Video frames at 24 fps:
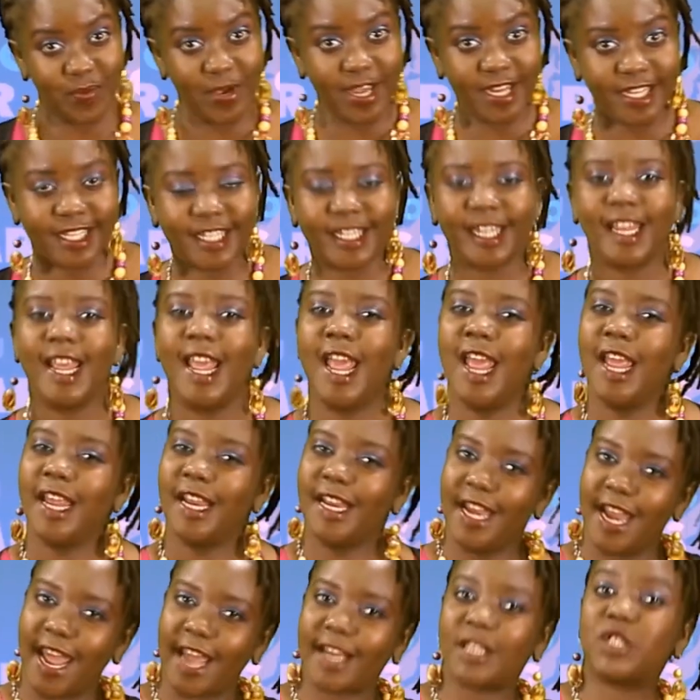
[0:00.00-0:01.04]

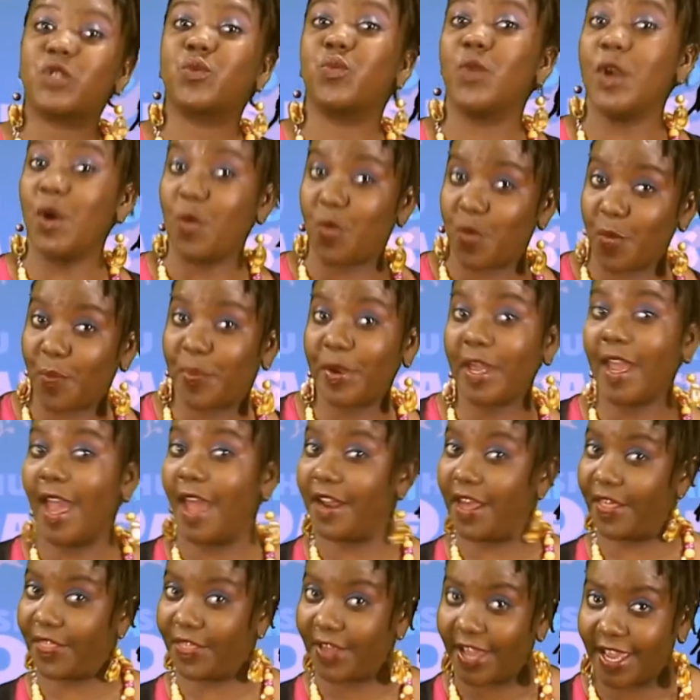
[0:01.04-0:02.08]
beat. Next week will be
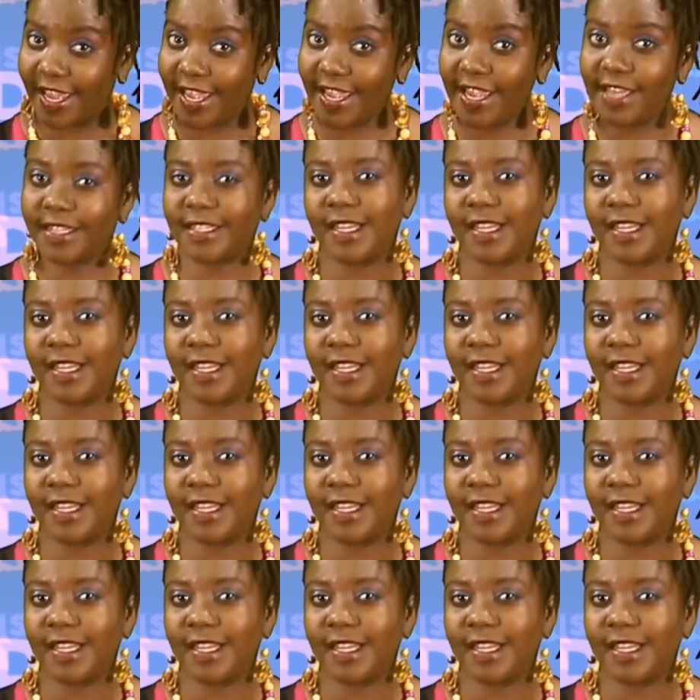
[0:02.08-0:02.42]
another hit.